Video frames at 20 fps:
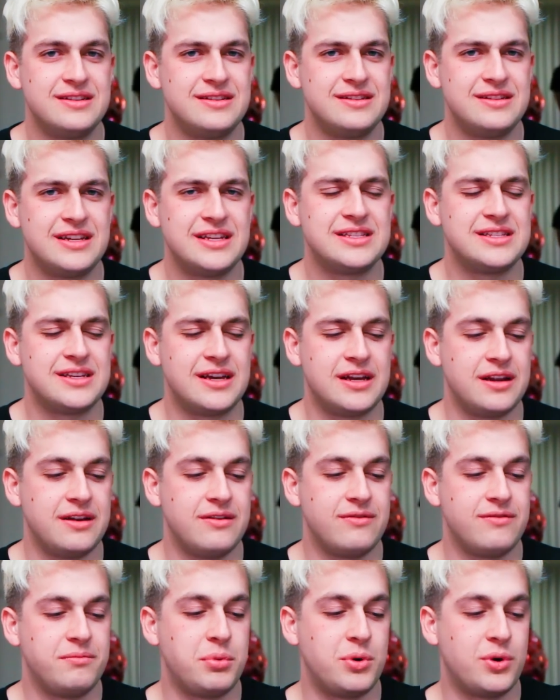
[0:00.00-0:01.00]
That's
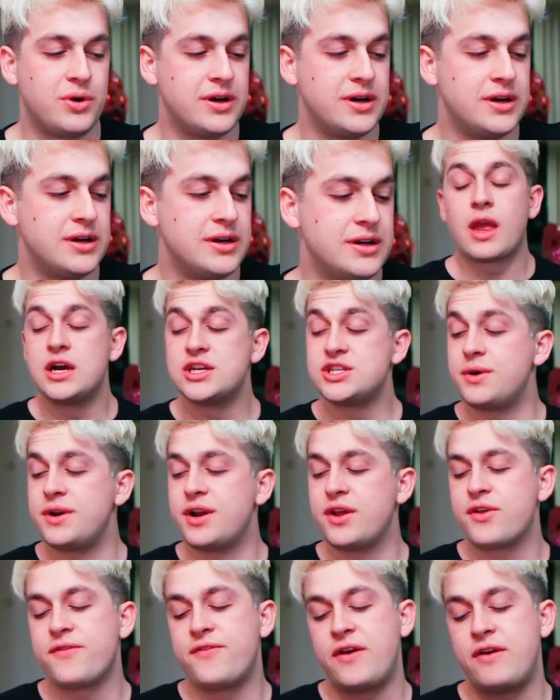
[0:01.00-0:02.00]
unimportant. So
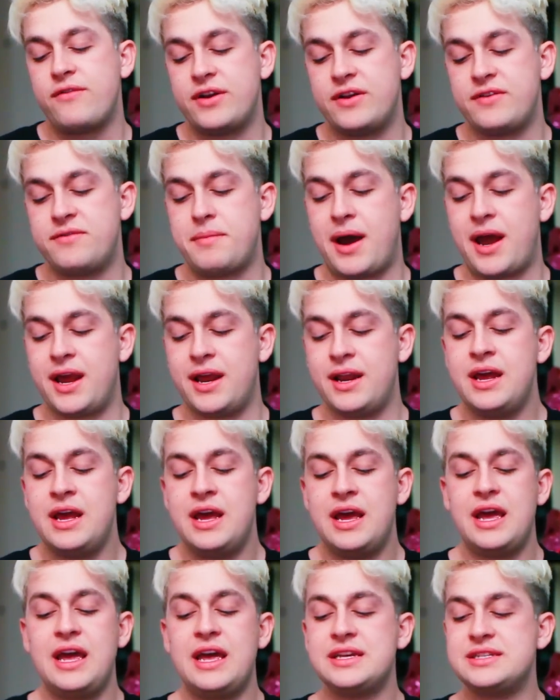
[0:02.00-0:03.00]
another favorite of mine
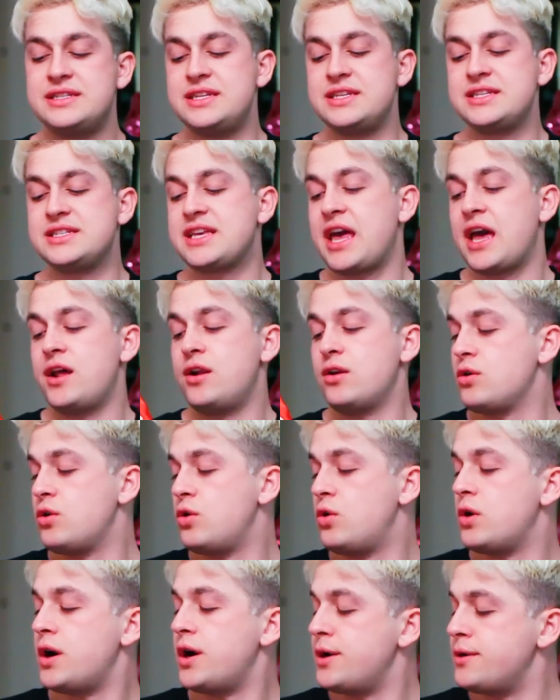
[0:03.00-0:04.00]
is this kettle
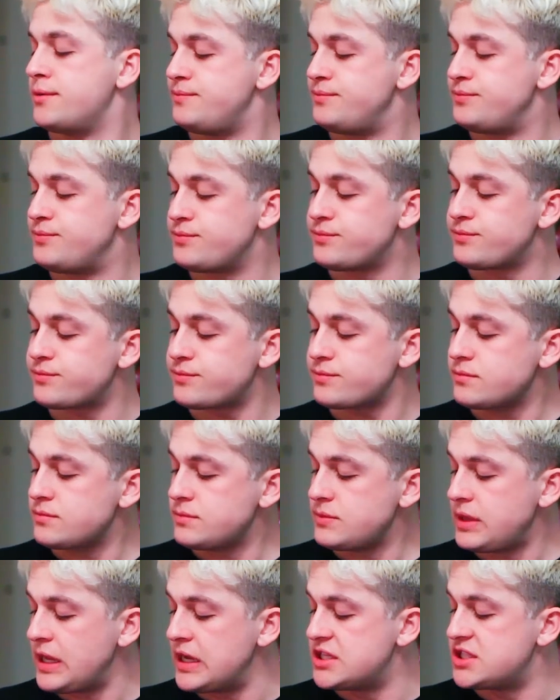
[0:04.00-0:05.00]
corn.
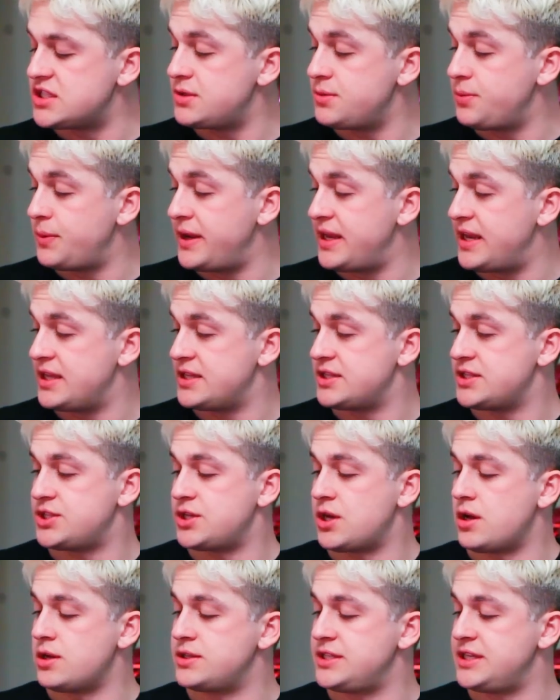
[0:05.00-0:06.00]
Sweet and
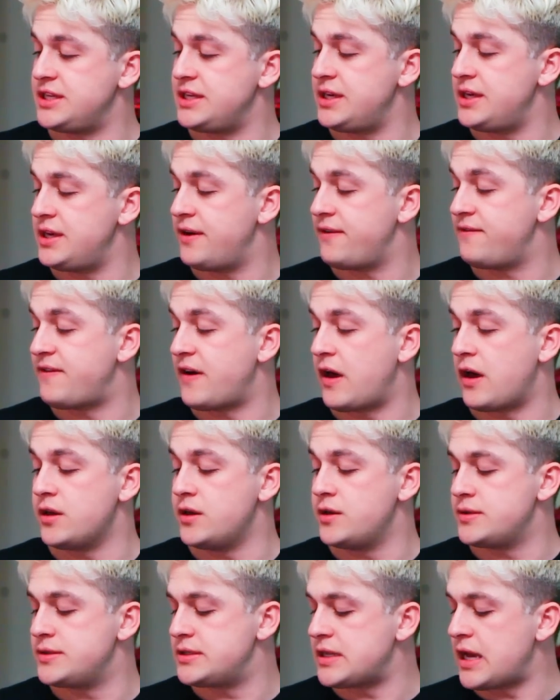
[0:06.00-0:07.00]
salty,
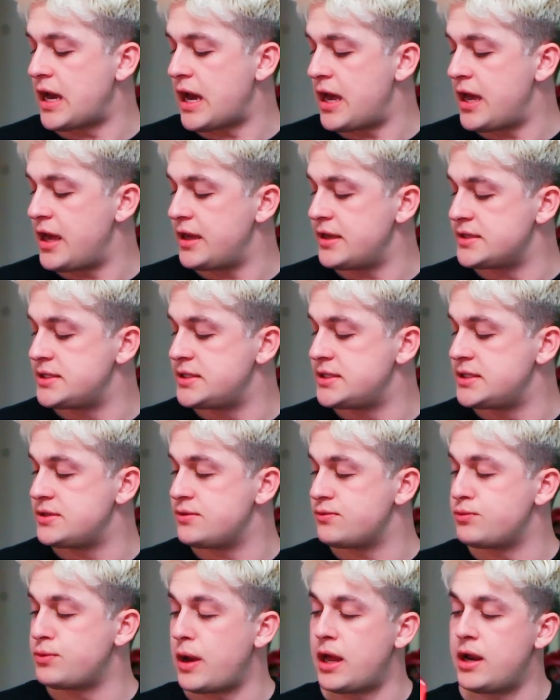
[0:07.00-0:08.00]

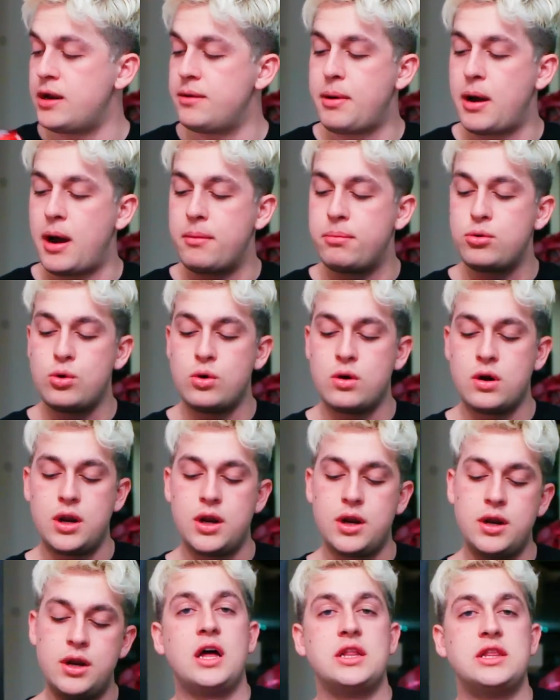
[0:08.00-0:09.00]
value-sized red
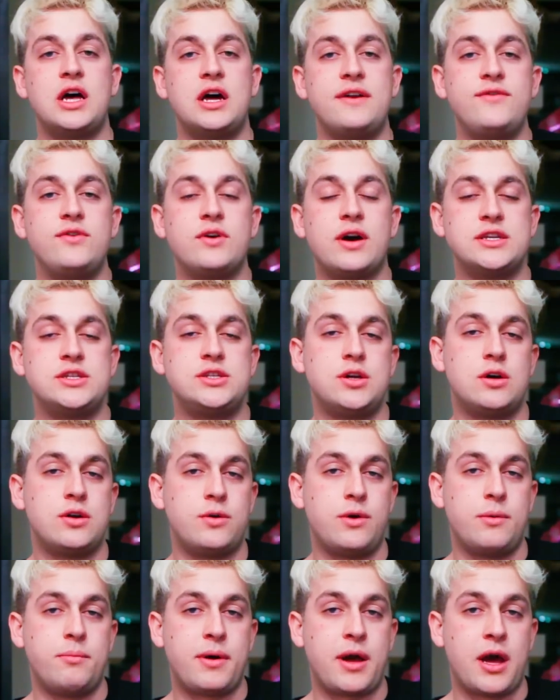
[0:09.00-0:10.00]
popcorn. A lot of you guys don't
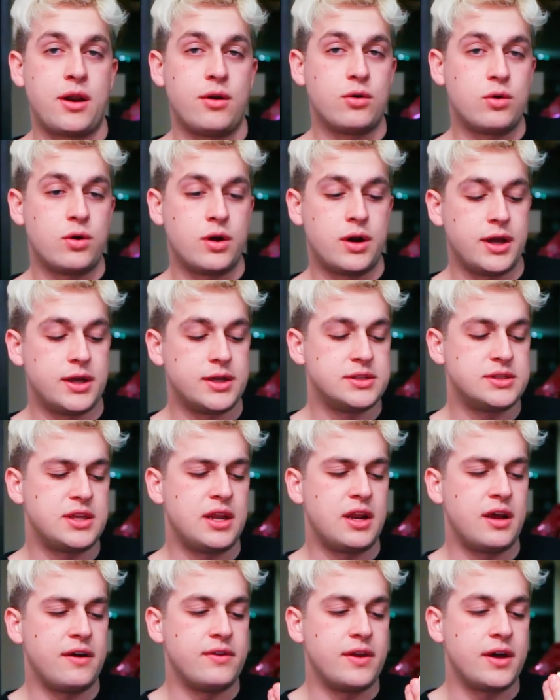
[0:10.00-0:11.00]
know what kettle corn is
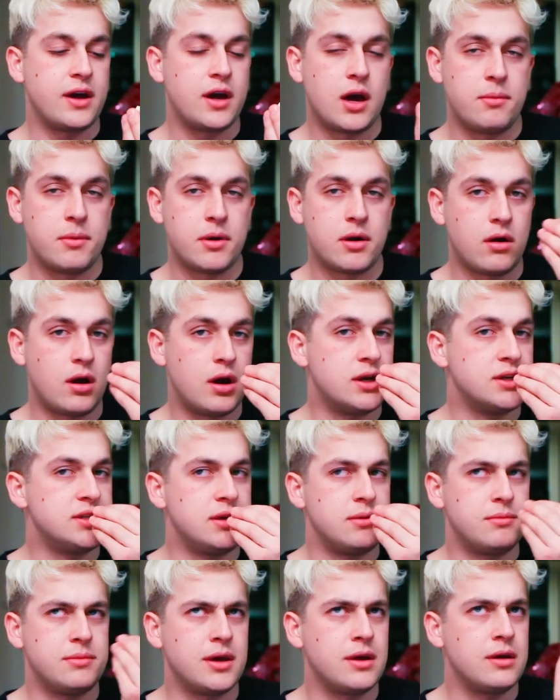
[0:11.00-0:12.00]
that I've like come across.
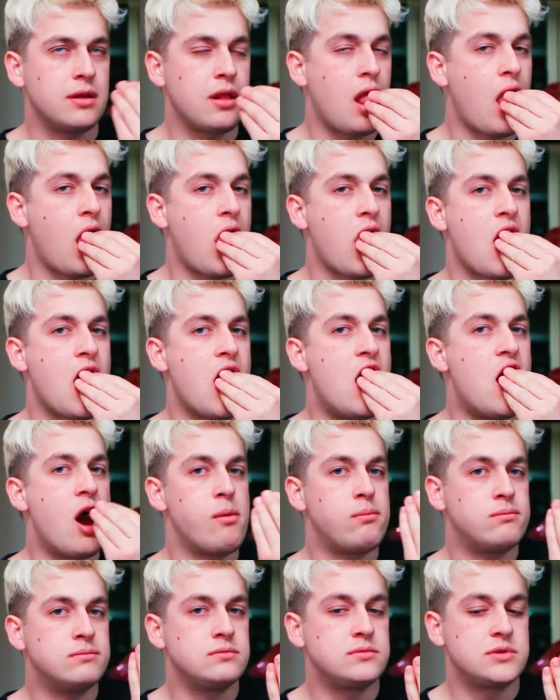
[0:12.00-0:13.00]
I'm like,
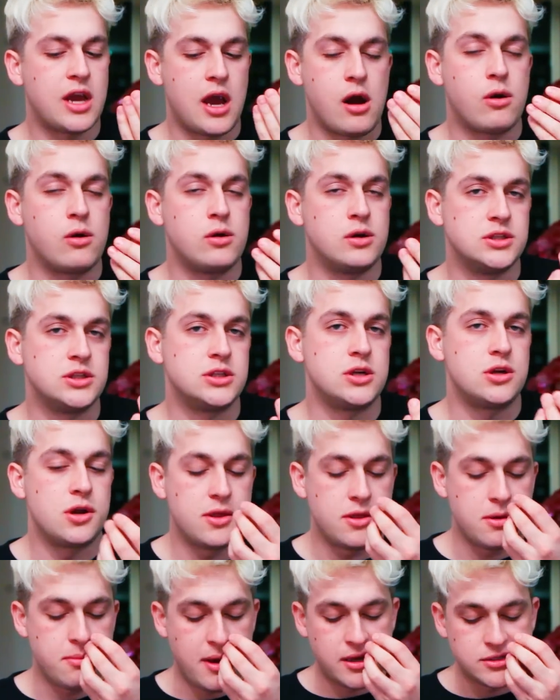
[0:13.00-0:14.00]
kettle corn's
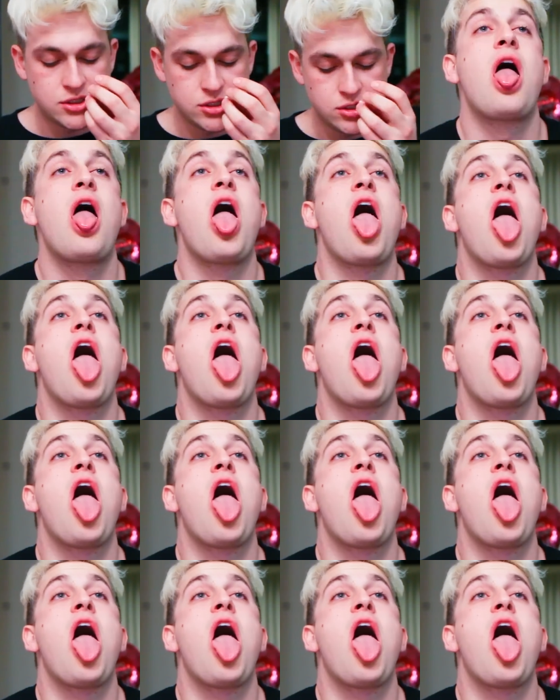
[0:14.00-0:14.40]
literally the best.